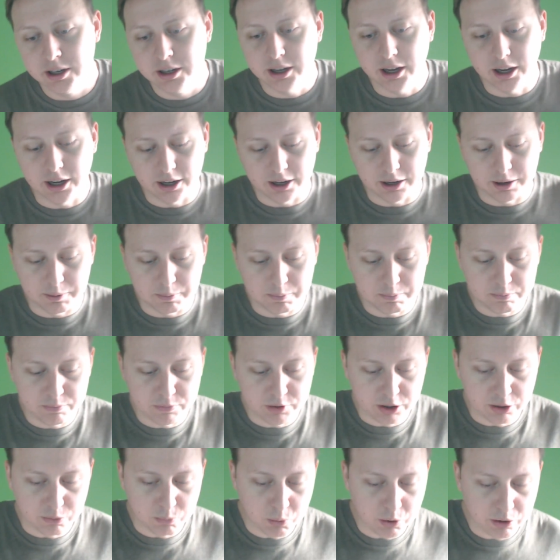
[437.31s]
Uh,
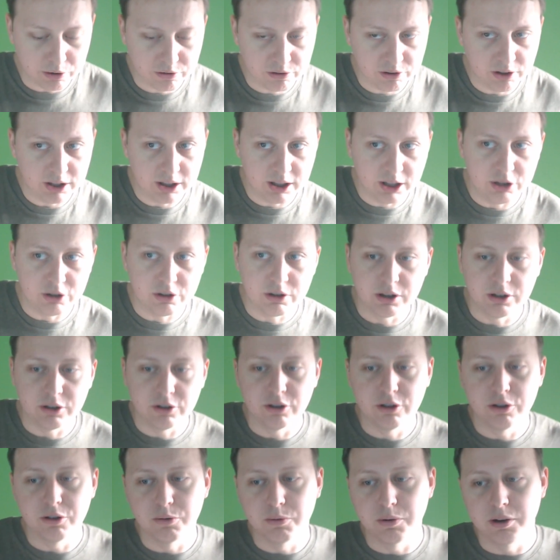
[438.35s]
the worst thing that you can
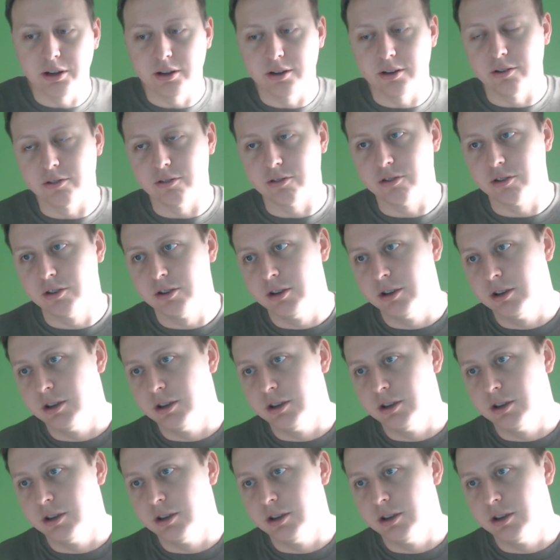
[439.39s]
do is